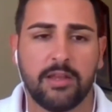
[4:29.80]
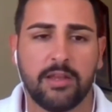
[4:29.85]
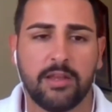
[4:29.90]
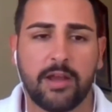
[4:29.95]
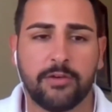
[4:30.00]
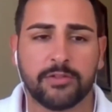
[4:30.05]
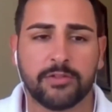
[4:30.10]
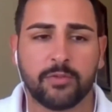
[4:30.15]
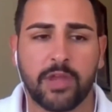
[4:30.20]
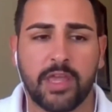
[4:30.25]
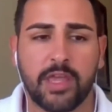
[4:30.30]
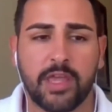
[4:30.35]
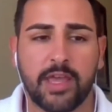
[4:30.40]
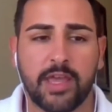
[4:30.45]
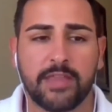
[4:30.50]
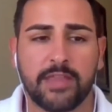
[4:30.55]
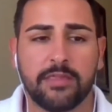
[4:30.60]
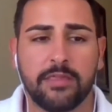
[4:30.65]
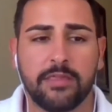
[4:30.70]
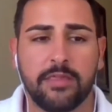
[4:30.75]
I was working
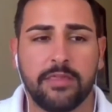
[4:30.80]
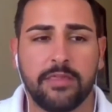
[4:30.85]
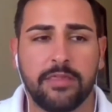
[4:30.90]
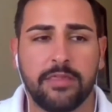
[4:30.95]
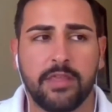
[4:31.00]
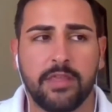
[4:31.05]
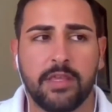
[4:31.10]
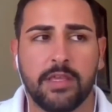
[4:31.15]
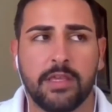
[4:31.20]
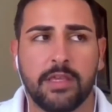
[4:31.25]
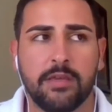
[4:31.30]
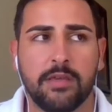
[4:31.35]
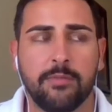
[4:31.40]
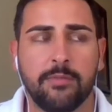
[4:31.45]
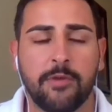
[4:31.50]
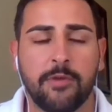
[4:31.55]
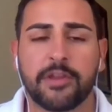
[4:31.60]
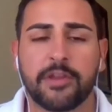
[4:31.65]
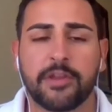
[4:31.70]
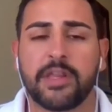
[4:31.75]
at the
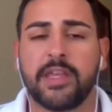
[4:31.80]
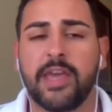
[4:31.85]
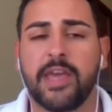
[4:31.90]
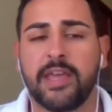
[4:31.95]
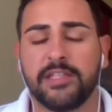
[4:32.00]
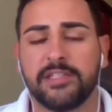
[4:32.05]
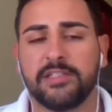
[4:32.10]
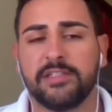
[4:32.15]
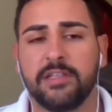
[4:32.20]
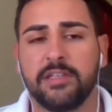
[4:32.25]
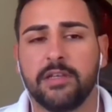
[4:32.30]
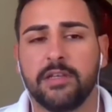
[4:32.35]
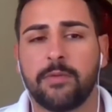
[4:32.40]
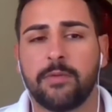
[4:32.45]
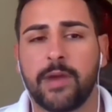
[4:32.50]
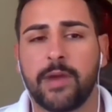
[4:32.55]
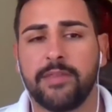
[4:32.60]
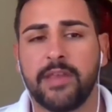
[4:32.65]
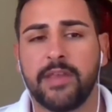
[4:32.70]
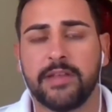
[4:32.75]
marketing agency
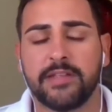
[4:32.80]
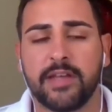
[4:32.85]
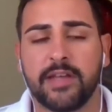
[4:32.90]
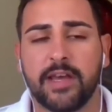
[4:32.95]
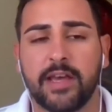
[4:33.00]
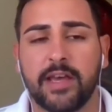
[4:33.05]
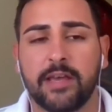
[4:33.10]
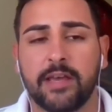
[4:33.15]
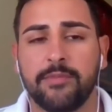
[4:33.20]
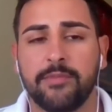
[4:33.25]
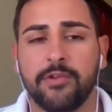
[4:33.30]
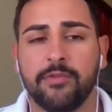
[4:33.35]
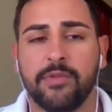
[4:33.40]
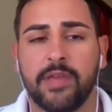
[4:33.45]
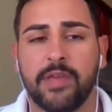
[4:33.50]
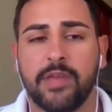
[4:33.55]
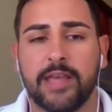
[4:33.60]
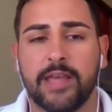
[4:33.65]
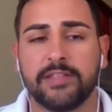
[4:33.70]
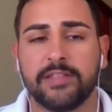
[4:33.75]
around that time
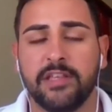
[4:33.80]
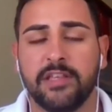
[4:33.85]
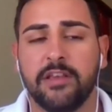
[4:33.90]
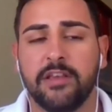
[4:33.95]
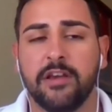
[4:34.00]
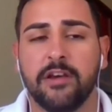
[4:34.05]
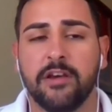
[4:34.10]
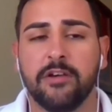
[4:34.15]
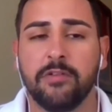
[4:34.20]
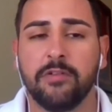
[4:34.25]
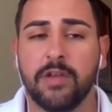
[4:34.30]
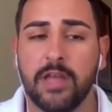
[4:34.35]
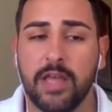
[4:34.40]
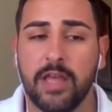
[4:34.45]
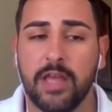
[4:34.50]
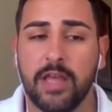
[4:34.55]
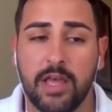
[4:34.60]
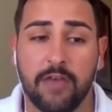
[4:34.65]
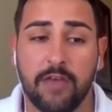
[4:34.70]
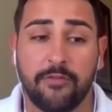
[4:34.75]
doing SEO.
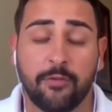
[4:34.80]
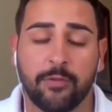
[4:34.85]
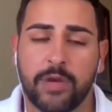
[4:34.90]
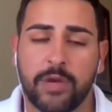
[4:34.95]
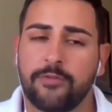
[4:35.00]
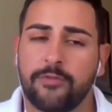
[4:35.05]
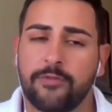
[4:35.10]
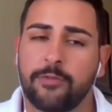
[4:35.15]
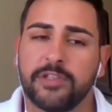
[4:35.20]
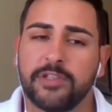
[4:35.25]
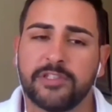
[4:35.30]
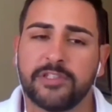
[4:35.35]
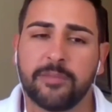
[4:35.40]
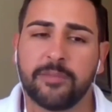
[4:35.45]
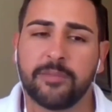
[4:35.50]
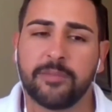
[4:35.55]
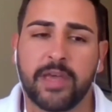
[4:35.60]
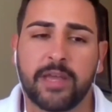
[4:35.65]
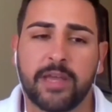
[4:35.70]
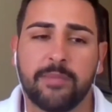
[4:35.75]
For whatever reason,
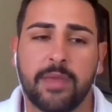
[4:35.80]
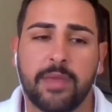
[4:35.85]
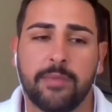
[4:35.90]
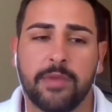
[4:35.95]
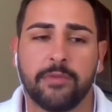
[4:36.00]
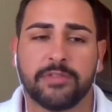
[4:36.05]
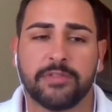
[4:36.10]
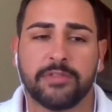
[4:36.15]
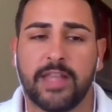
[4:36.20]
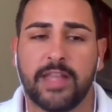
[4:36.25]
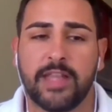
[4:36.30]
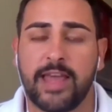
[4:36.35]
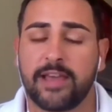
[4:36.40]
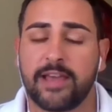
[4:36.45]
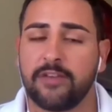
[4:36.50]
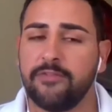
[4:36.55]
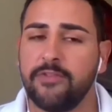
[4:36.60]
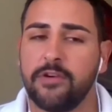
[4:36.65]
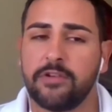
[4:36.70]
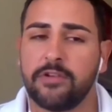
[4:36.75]
man, maybe it was the lack
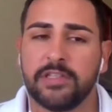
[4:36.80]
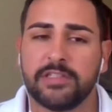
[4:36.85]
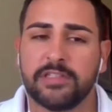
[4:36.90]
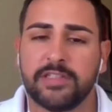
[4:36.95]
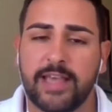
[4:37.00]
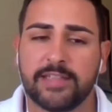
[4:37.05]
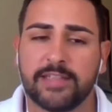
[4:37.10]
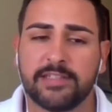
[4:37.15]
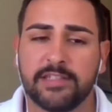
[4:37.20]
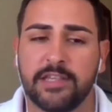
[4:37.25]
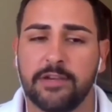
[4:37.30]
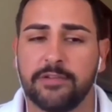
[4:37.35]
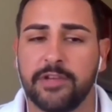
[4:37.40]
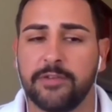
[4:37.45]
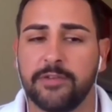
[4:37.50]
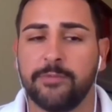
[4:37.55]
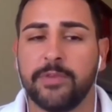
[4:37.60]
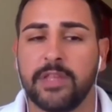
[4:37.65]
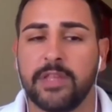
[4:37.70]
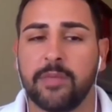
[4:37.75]
of focus.
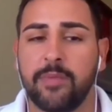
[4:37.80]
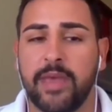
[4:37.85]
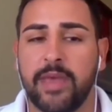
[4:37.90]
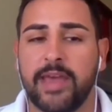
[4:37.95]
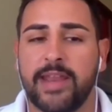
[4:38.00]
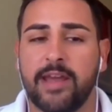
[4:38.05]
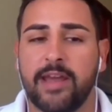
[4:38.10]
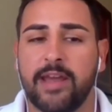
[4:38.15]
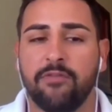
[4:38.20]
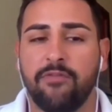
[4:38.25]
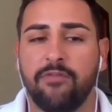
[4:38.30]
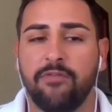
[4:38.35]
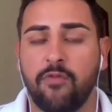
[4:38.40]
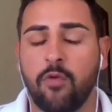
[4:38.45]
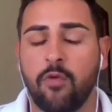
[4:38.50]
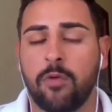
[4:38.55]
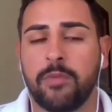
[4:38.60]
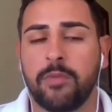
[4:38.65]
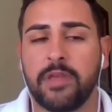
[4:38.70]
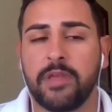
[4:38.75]
SEO didn't really pan out
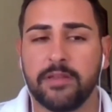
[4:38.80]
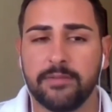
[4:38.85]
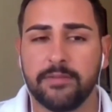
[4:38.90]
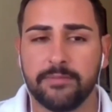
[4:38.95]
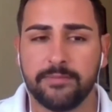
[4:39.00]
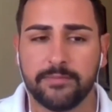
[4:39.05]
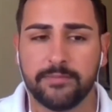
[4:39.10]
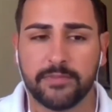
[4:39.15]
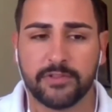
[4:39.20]
for me.